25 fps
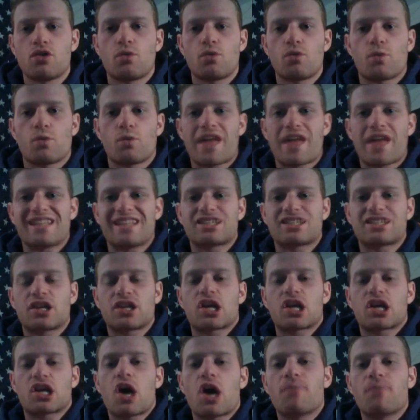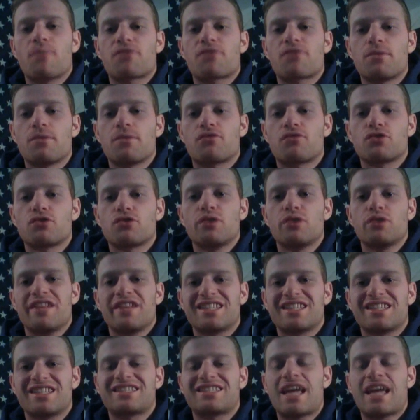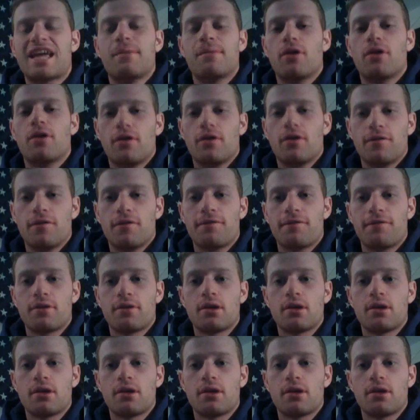Well, that's going to come from the root and the stem of